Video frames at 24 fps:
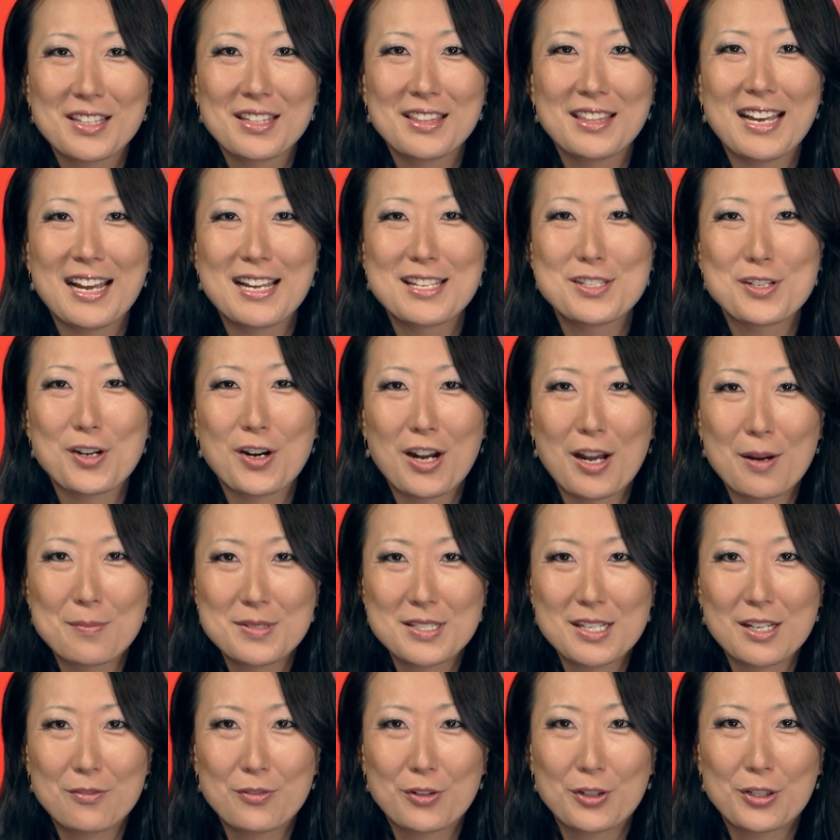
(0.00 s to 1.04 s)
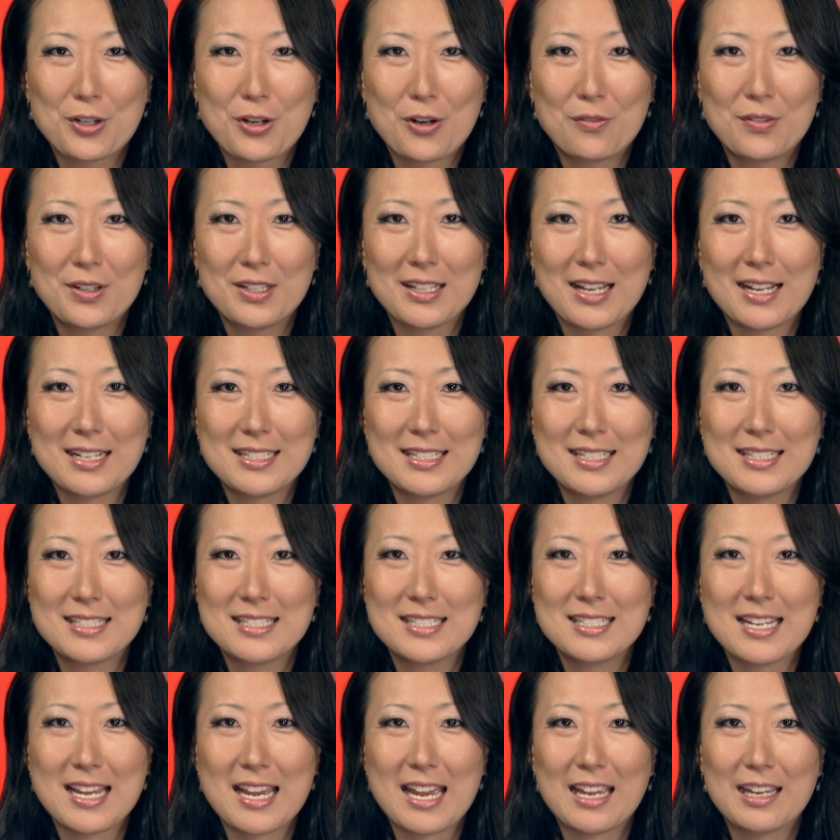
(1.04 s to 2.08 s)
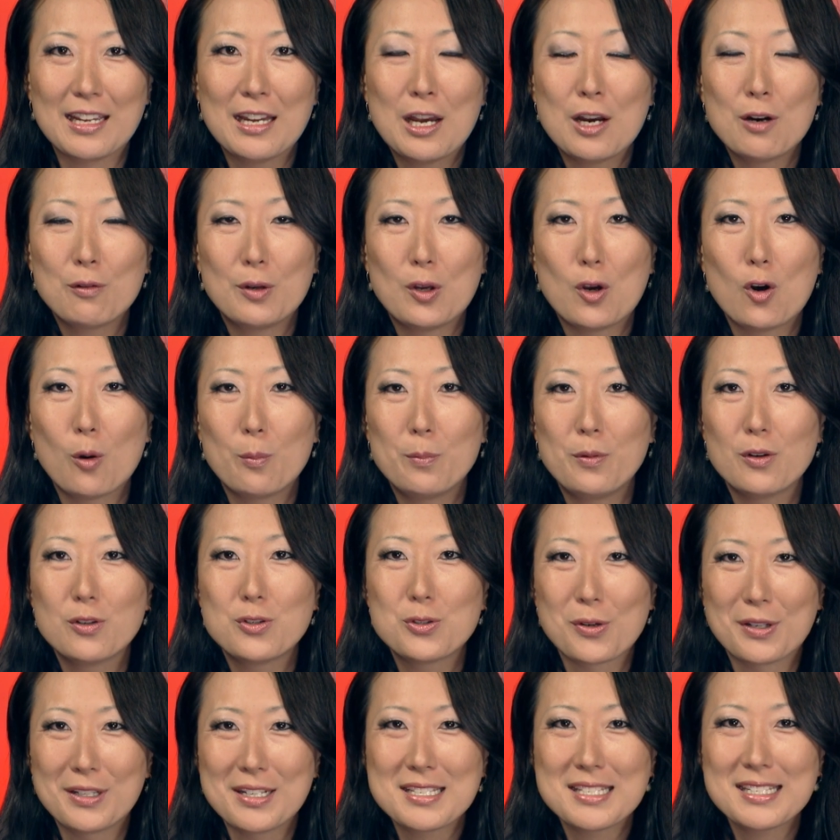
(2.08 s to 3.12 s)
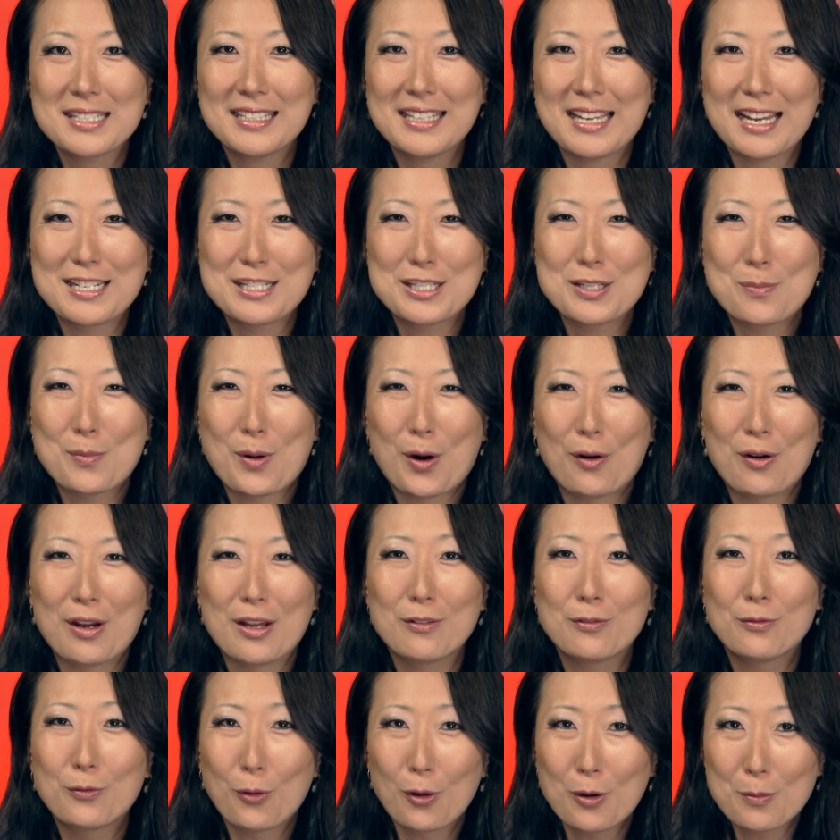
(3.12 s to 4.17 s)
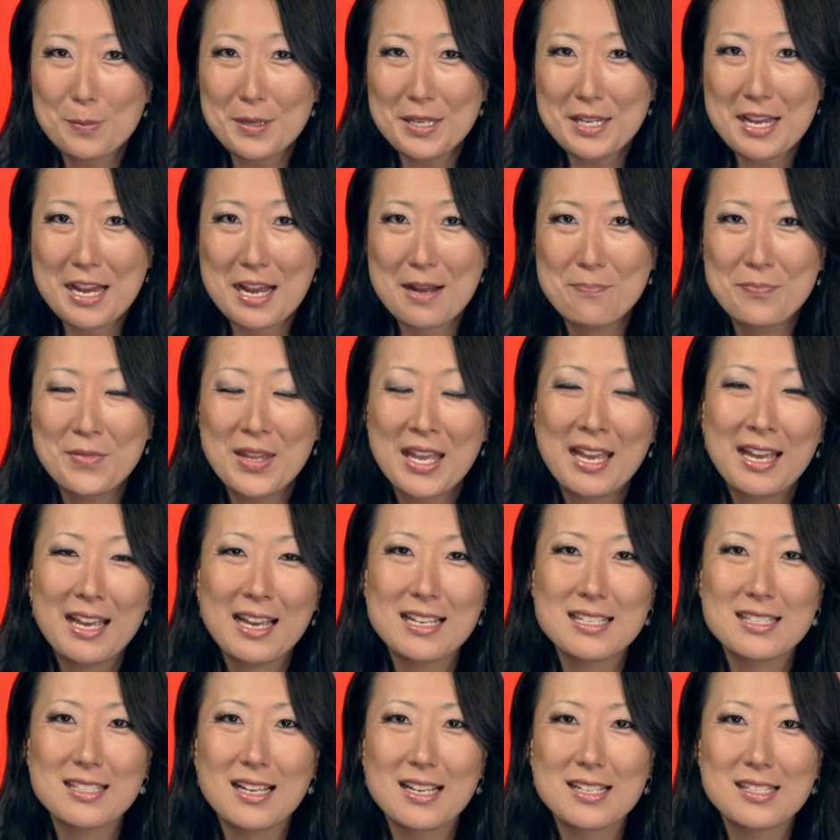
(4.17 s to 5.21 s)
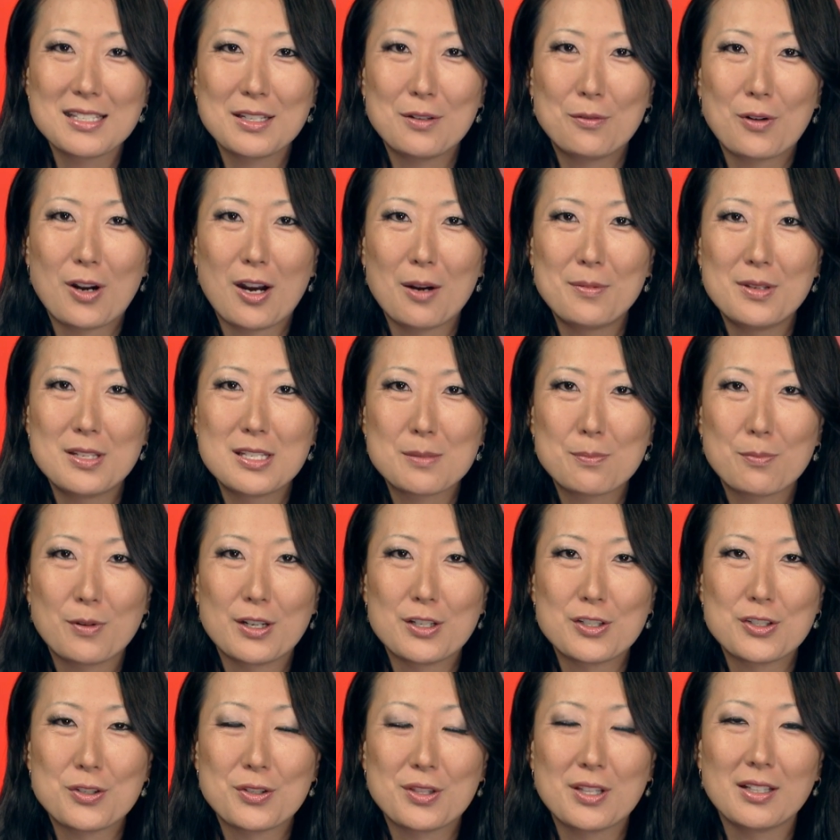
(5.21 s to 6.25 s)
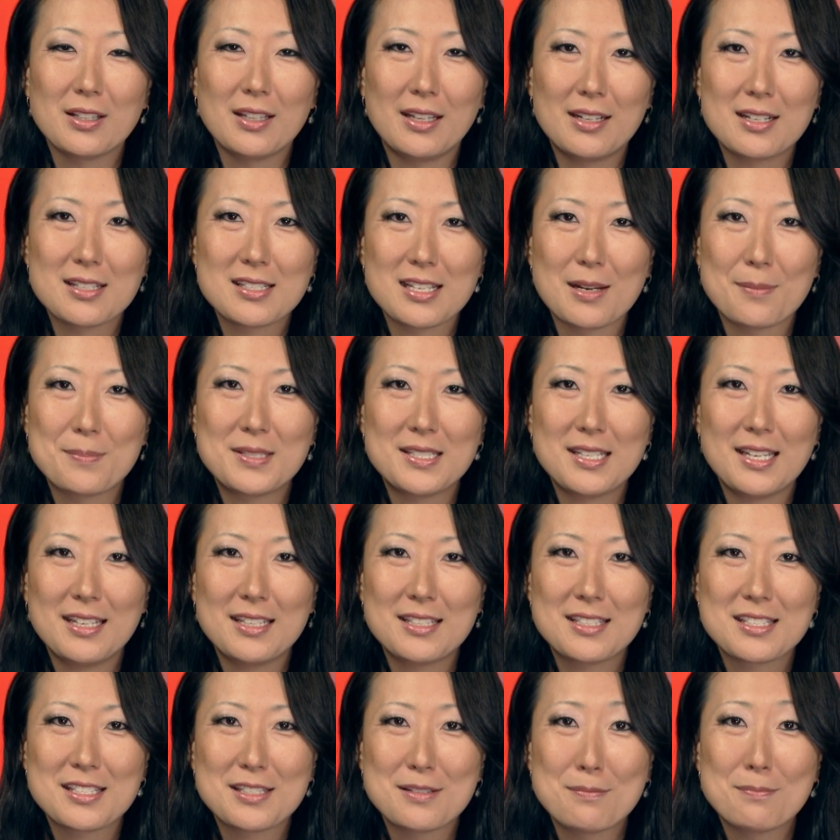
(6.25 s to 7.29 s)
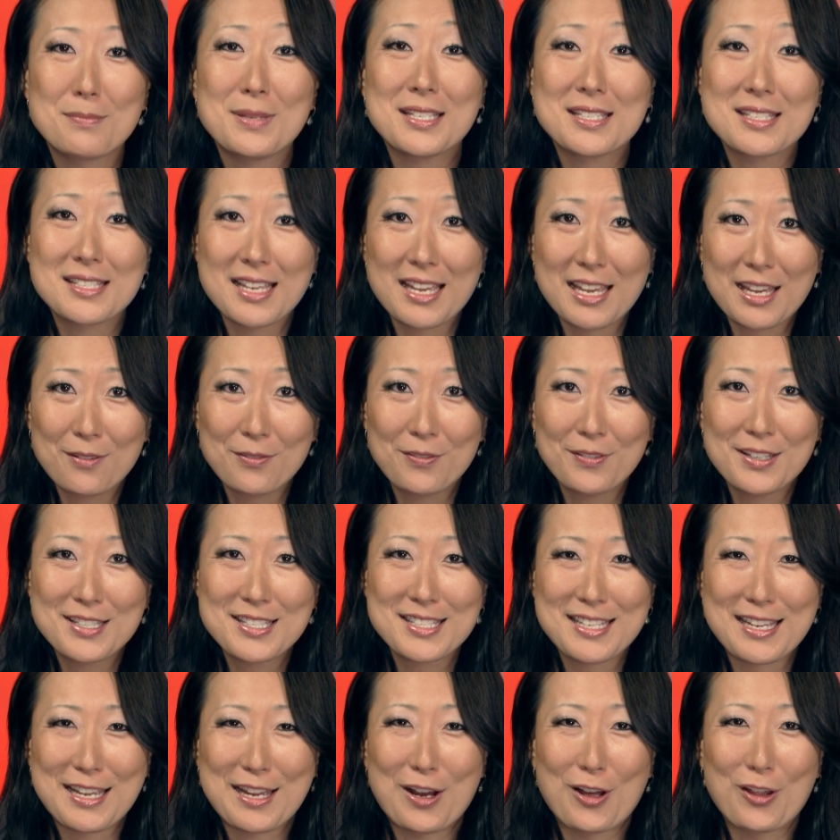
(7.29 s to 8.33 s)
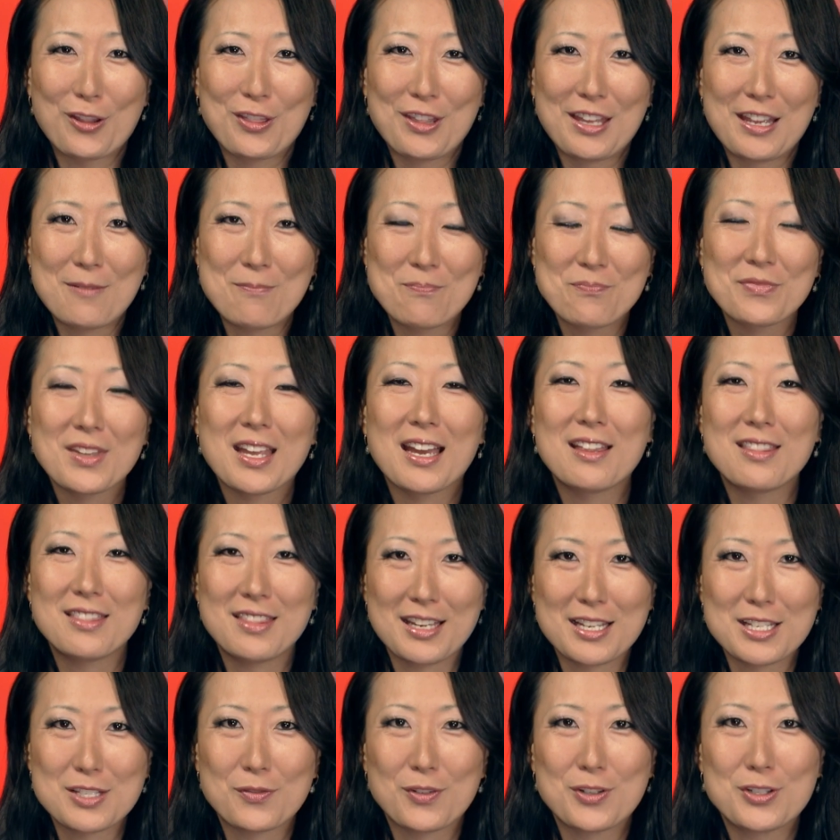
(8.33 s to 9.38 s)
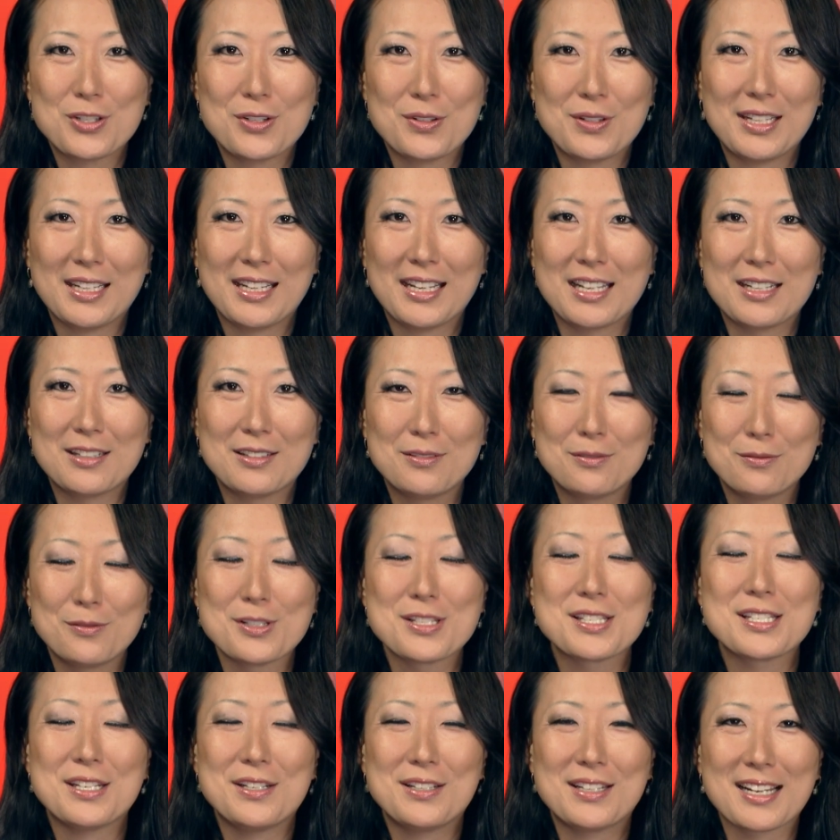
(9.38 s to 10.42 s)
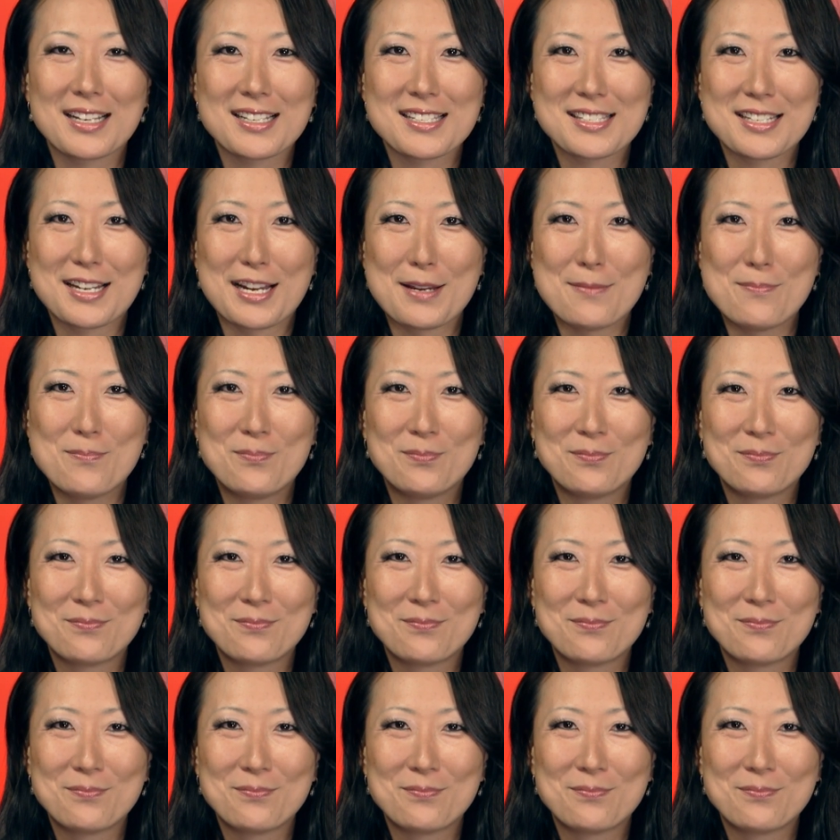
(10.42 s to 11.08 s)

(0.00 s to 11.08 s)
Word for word: That's our update for COVID 19 today. We hope you'll join us again tomorrow at 4 p.m. as Leslie Robbins brings you the latest updates. Be safe, stay healthy, and thanks for tuning in. We'll see you next time.